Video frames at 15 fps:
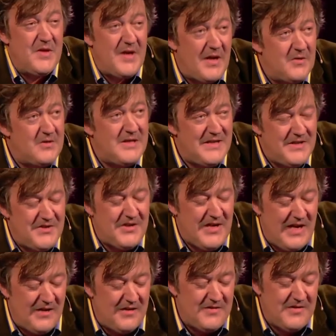without his
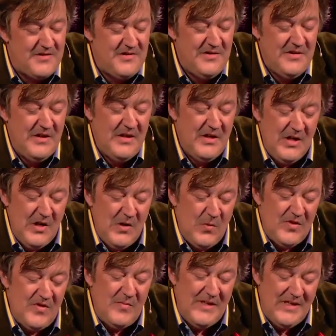talents
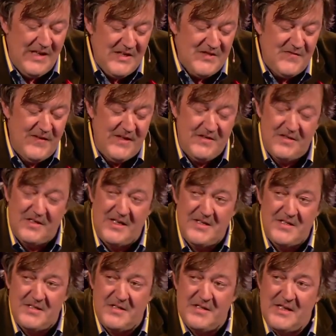would have been less
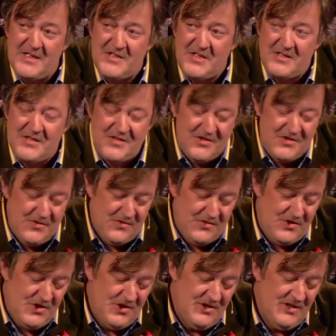ventilated and less
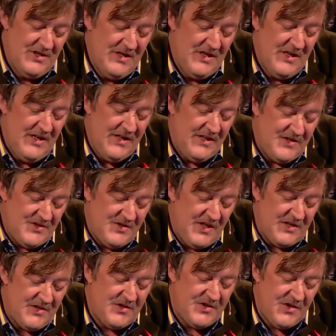understood. He has
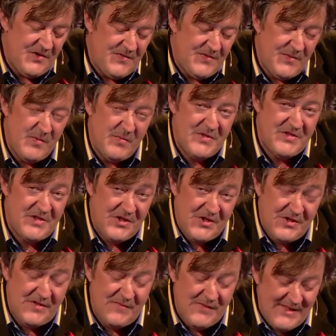done so from a
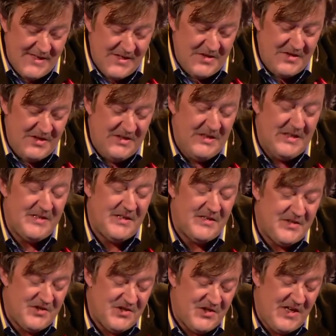position of learning and
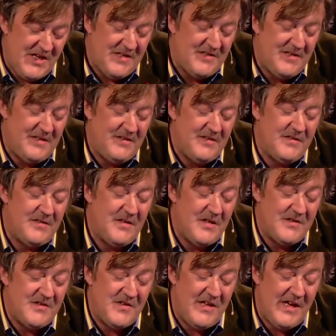understanding that
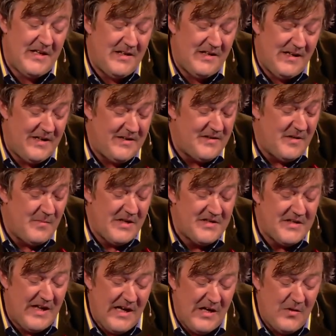earns the accolade, no
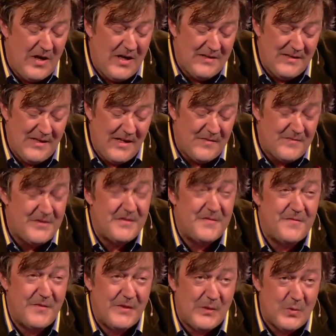matter how unloved
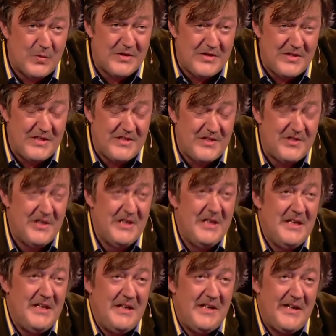and forlorn it is
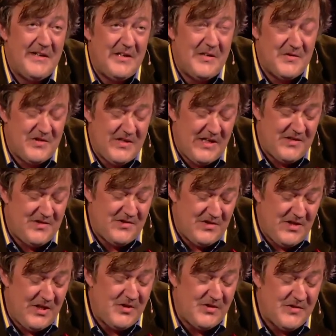in
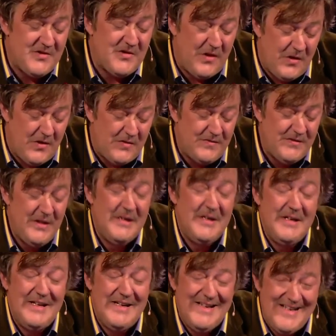Anglo-Saxon nations, of
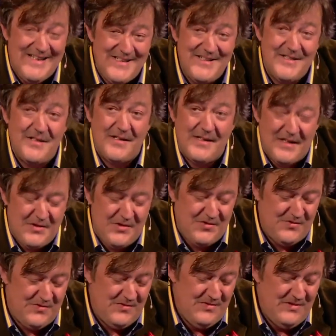
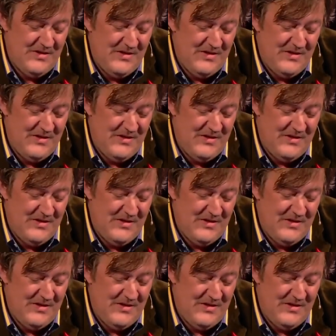intellectual.